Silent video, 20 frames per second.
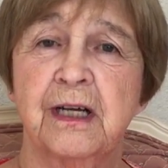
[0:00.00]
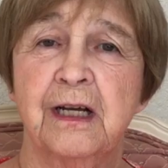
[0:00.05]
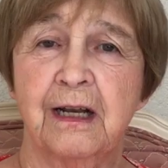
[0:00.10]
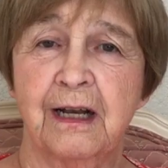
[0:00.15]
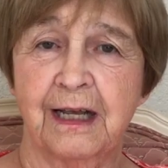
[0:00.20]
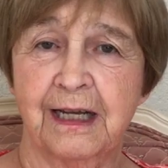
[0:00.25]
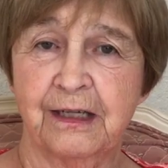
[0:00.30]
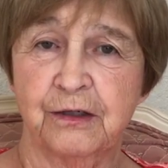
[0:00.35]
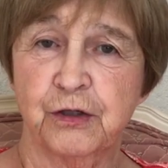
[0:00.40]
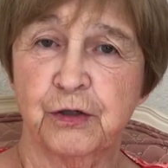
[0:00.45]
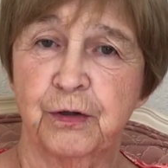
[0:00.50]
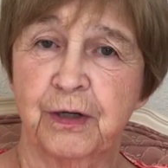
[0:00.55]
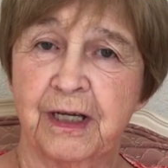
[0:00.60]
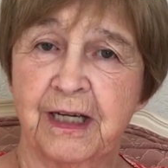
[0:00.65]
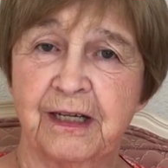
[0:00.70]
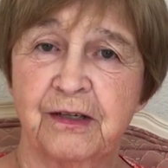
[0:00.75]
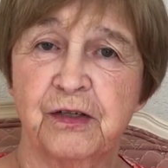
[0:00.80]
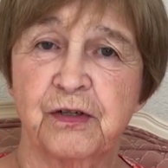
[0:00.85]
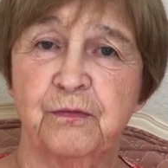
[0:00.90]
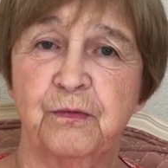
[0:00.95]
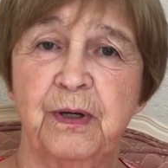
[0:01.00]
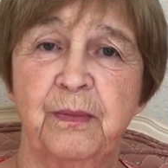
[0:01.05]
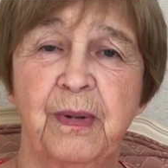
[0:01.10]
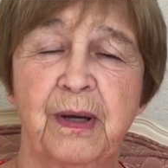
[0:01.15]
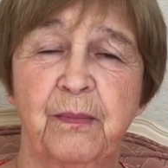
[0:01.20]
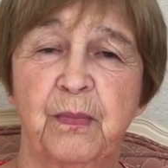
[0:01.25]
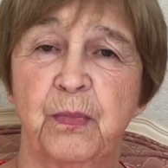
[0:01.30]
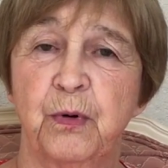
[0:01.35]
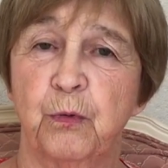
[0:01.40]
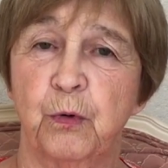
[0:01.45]
like trying to
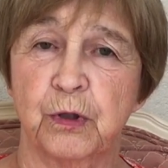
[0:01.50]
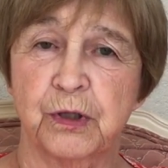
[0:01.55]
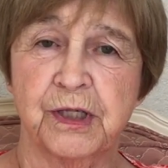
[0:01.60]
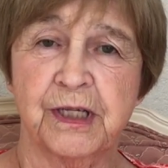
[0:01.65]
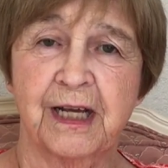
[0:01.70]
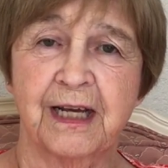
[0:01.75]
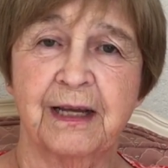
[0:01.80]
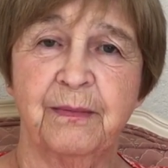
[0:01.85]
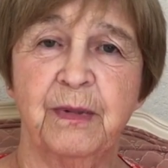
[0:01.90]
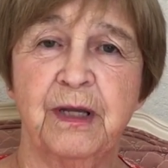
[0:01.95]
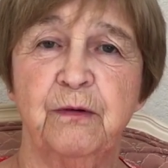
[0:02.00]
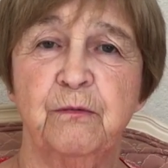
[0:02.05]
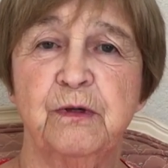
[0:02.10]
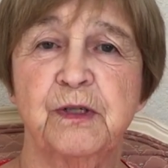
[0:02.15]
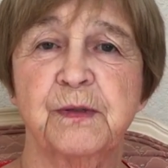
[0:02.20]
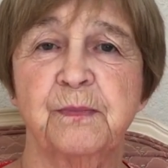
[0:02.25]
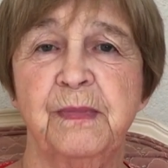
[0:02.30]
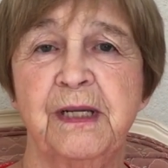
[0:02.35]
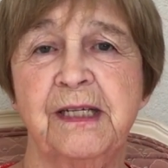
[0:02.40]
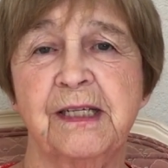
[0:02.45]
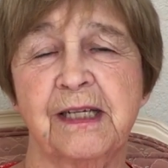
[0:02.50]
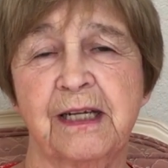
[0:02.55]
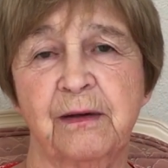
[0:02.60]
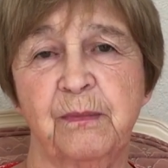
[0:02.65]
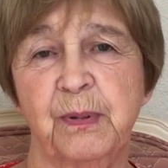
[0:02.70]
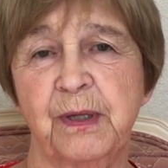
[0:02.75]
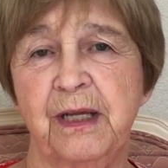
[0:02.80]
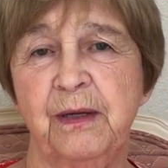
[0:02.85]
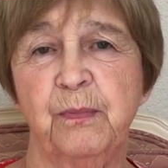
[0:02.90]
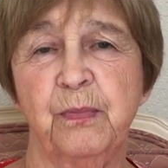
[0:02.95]
remember what time he was meeting
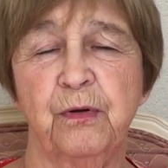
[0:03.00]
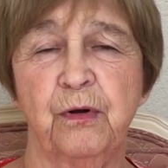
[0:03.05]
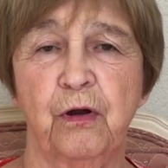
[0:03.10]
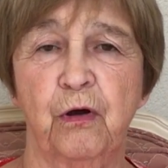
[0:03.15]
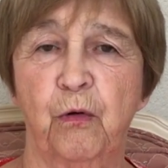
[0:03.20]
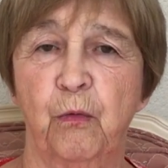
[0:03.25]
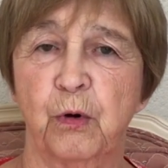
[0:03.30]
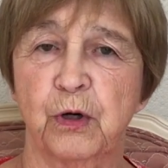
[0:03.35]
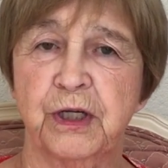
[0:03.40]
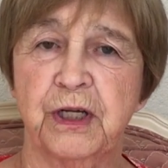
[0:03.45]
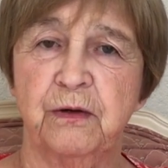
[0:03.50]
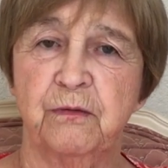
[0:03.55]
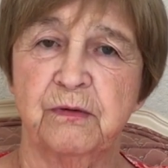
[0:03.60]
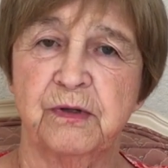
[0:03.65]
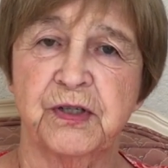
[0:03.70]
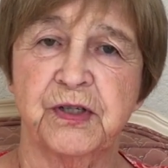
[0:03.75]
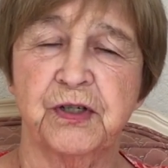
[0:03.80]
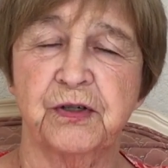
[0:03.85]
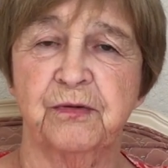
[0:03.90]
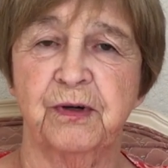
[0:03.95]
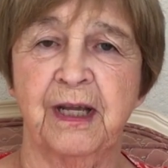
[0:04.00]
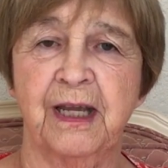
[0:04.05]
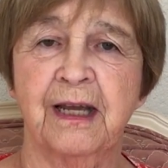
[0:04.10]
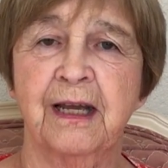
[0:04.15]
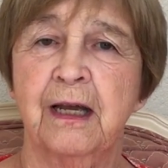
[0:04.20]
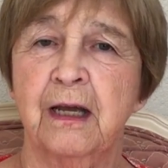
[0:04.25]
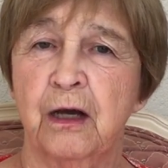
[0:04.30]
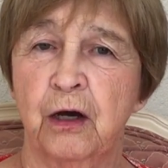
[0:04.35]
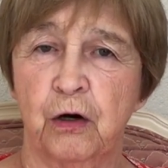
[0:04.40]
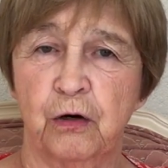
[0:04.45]
people or what he was
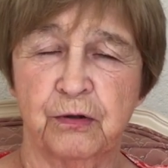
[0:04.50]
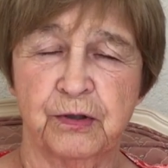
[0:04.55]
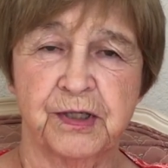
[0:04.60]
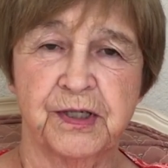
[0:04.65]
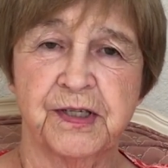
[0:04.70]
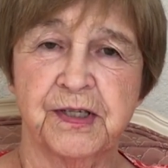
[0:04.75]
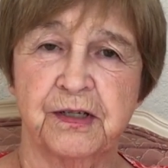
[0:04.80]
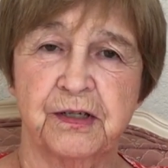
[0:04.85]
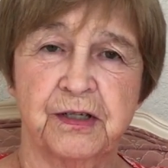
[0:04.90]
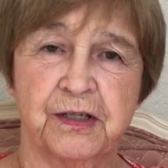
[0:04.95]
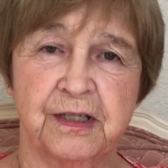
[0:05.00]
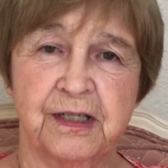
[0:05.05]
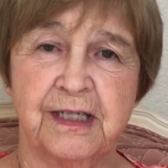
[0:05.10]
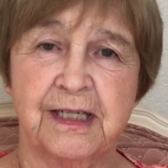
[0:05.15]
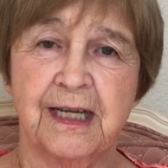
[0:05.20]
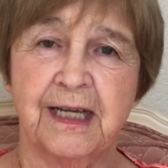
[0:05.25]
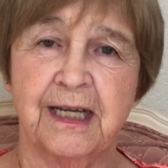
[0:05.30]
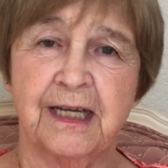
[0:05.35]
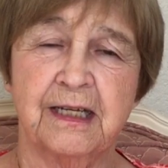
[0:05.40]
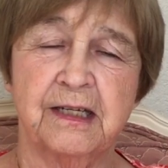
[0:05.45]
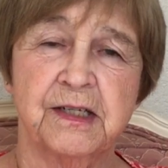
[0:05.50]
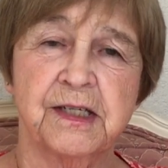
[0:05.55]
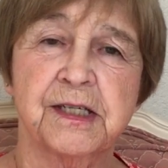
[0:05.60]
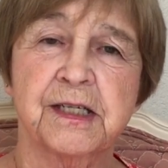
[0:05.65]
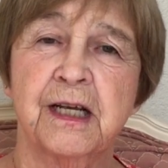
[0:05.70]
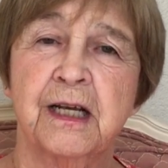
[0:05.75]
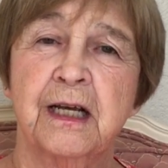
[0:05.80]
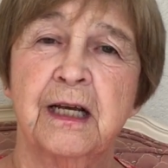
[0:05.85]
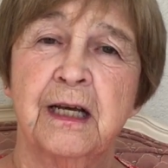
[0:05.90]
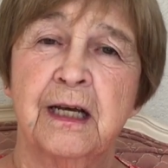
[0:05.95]
doing on certain days.